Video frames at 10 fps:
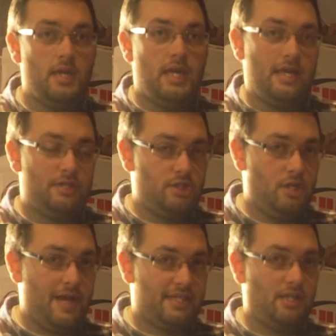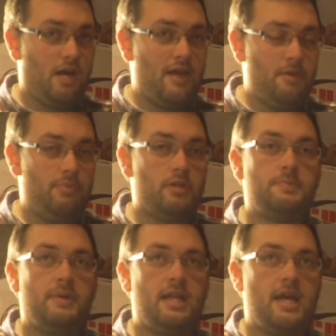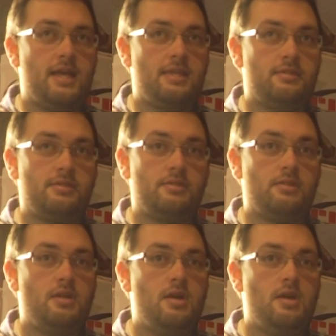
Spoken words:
It has 2 XLR outputs, but it has